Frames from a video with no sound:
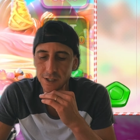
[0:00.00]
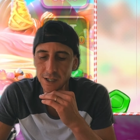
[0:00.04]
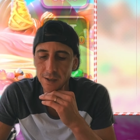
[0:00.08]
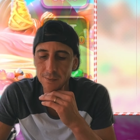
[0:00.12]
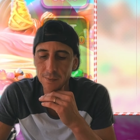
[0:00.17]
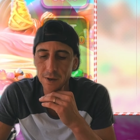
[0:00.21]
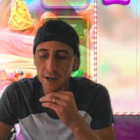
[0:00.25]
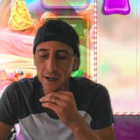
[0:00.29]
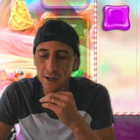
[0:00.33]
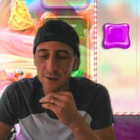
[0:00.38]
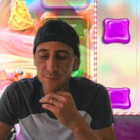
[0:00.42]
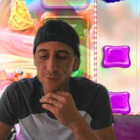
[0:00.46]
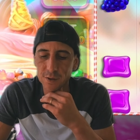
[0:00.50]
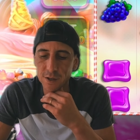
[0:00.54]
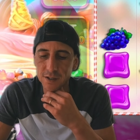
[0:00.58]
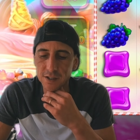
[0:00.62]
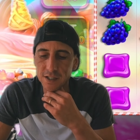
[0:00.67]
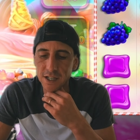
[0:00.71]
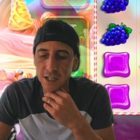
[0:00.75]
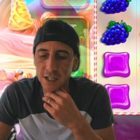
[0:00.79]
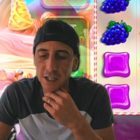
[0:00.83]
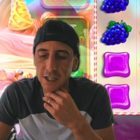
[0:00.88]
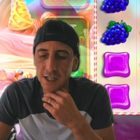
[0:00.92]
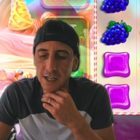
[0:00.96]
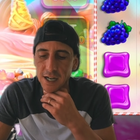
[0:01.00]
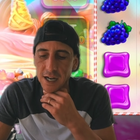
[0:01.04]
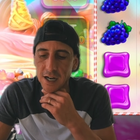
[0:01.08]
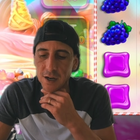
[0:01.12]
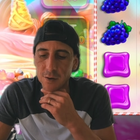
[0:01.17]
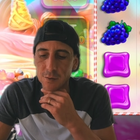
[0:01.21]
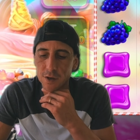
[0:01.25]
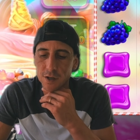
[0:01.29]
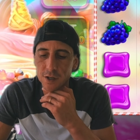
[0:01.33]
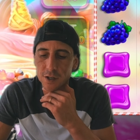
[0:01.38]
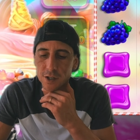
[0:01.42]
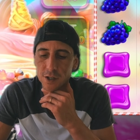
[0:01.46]
Come on, it feels like you
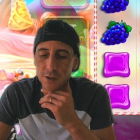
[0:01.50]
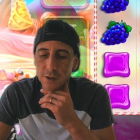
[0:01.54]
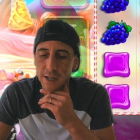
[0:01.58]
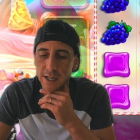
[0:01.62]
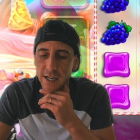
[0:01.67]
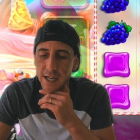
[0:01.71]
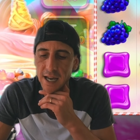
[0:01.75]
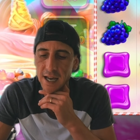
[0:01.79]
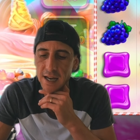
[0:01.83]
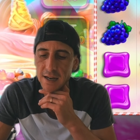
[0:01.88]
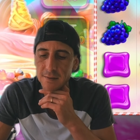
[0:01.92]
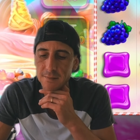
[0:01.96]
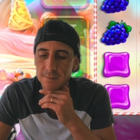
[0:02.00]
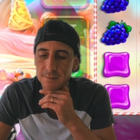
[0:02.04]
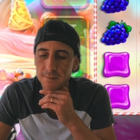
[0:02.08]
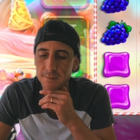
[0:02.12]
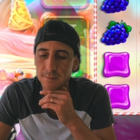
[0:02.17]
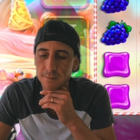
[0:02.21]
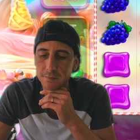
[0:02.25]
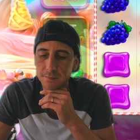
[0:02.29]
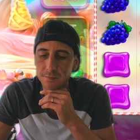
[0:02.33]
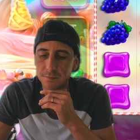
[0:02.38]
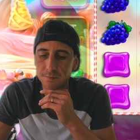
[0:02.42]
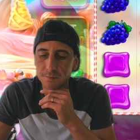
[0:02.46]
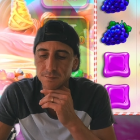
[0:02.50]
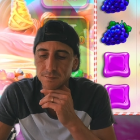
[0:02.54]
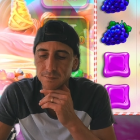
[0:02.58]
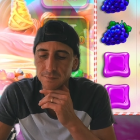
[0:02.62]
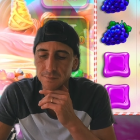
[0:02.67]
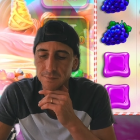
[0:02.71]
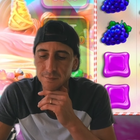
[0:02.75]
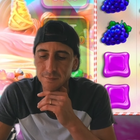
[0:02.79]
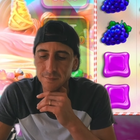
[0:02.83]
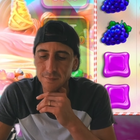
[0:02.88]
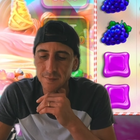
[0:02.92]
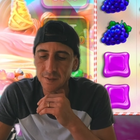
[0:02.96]
kind of want to do it again.
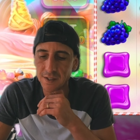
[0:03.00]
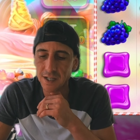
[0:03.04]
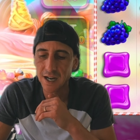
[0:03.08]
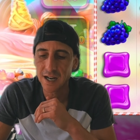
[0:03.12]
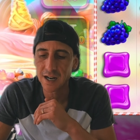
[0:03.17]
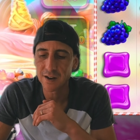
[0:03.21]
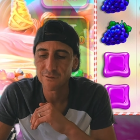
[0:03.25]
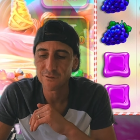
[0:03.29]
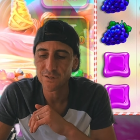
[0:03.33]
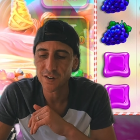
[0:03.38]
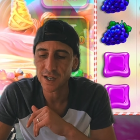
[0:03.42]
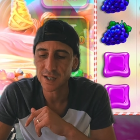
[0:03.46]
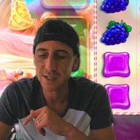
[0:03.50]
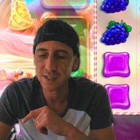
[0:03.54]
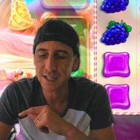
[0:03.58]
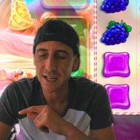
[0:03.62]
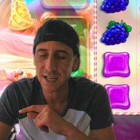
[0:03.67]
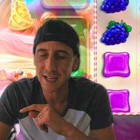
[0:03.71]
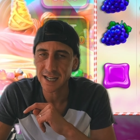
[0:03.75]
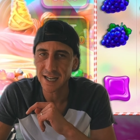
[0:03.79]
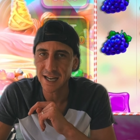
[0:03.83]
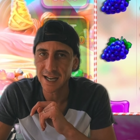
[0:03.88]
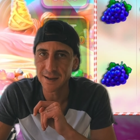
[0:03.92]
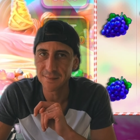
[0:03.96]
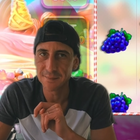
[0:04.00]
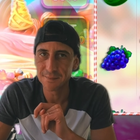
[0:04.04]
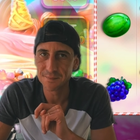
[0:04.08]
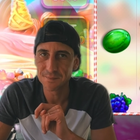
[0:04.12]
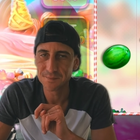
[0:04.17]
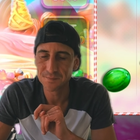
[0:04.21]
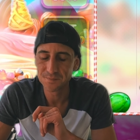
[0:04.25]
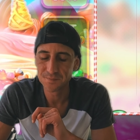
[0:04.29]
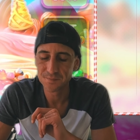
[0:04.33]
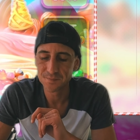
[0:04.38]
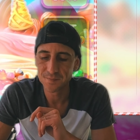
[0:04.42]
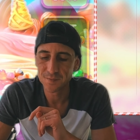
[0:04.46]
Kind of feels like it.
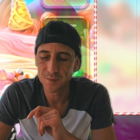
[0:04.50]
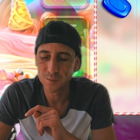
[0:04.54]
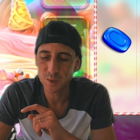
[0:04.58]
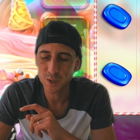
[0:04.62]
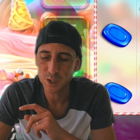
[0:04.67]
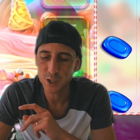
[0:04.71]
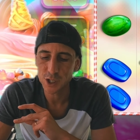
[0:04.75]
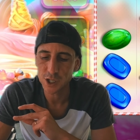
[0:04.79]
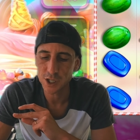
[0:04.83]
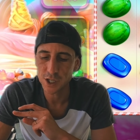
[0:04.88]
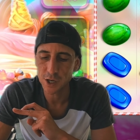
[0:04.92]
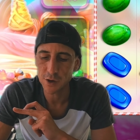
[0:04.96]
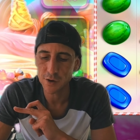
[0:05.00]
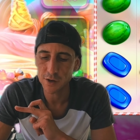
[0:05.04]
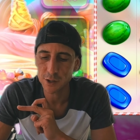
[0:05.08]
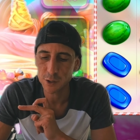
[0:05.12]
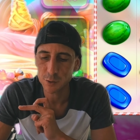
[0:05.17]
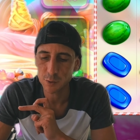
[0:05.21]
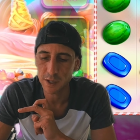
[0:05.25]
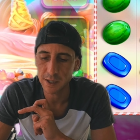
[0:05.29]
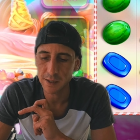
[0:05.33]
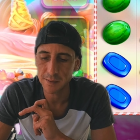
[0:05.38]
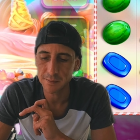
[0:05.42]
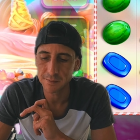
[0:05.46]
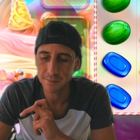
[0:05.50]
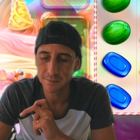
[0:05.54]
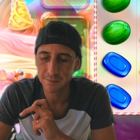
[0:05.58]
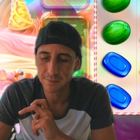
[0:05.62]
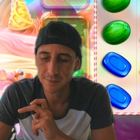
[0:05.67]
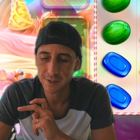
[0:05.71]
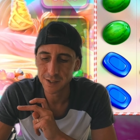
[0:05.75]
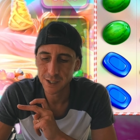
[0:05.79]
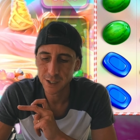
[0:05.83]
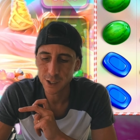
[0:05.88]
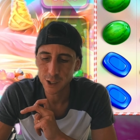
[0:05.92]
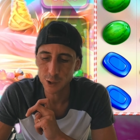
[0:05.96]
What you doing,
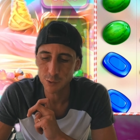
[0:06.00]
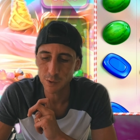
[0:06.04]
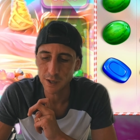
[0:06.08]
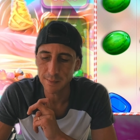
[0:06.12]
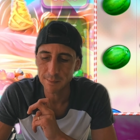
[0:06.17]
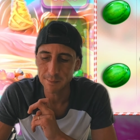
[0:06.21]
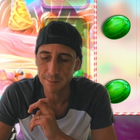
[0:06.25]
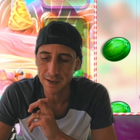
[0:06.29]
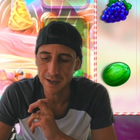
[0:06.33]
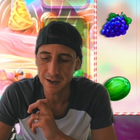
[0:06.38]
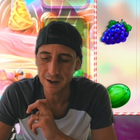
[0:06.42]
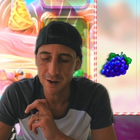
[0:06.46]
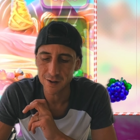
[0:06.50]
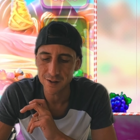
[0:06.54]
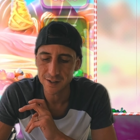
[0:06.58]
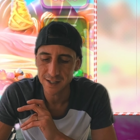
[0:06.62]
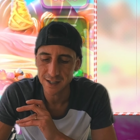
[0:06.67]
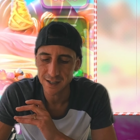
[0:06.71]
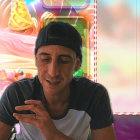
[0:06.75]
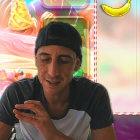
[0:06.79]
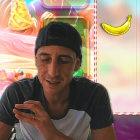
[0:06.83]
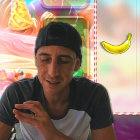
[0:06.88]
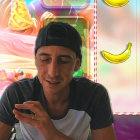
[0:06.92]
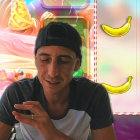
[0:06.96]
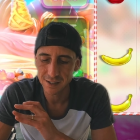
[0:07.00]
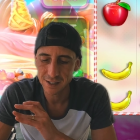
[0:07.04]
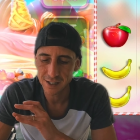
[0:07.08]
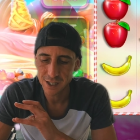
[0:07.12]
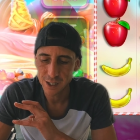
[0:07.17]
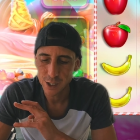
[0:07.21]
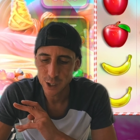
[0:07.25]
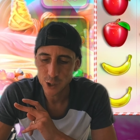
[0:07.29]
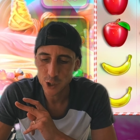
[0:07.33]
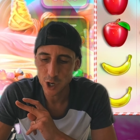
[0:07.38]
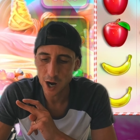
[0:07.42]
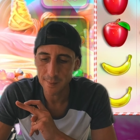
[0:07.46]
sweet Bonanza?
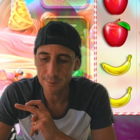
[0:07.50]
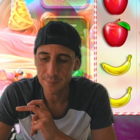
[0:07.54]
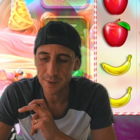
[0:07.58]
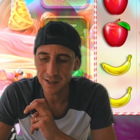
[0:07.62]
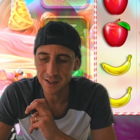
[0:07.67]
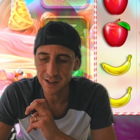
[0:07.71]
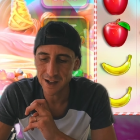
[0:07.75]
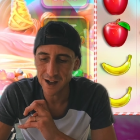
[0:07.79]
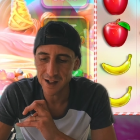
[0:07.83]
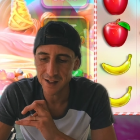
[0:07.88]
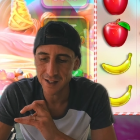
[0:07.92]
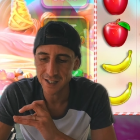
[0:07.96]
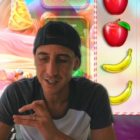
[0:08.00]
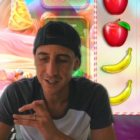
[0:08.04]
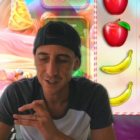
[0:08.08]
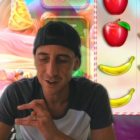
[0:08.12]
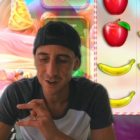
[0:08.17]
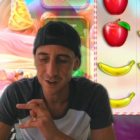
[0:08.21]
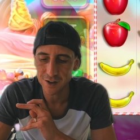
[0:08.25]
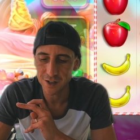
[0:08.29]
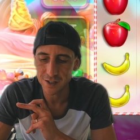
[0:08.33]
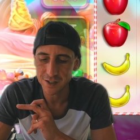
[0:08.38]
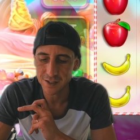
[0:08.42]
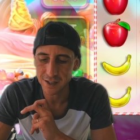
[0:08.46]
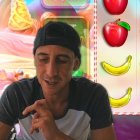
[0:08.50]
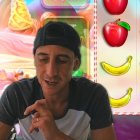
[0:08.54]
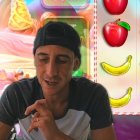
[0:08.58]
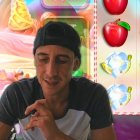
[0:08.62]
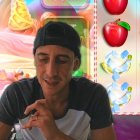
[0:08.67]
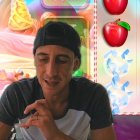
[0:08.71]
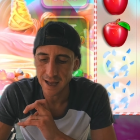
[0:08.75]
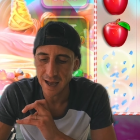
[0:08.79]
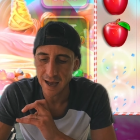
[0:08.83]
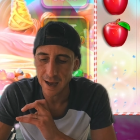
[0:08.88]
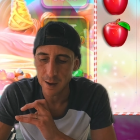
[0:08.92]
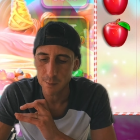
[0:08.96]
Dropping lollies on us. Look
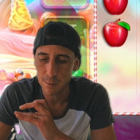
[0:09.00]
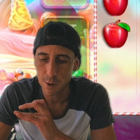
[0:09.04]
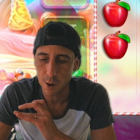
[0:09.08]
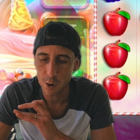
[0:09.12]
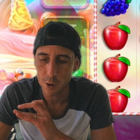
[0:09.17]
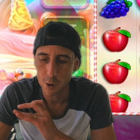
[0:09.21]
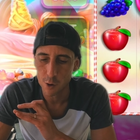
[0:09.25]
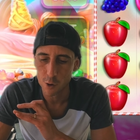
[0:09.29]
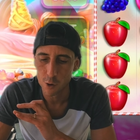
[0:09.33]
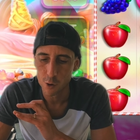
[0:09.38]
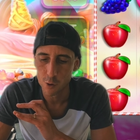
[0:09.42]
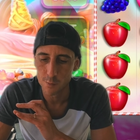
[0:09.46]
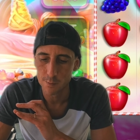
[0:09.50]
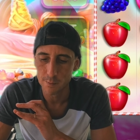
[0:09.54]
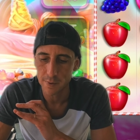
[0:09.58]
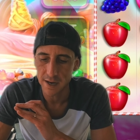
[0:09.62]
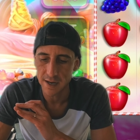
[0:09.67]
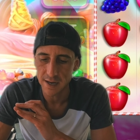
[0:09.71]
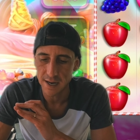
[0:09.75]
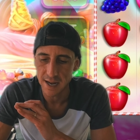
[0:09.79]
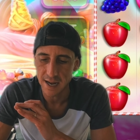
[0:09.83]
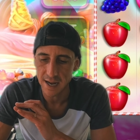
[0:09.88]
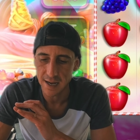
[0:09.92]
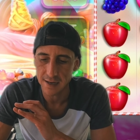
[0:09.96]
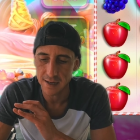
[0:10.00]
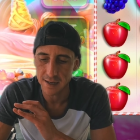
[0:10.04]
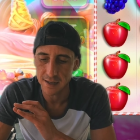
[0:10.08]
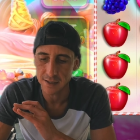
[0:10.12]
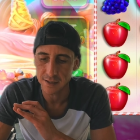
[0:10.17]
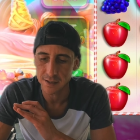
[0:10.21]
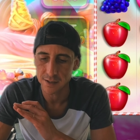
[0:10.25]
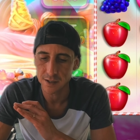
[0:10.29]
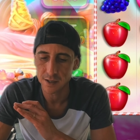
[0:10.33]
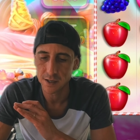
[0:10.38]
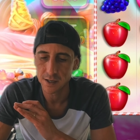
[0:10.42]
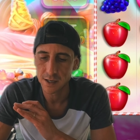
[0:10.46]
at that. Boom,
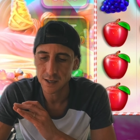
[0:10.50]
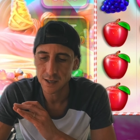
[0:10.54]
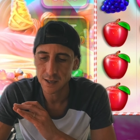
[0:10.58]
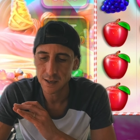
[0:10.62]
bananas.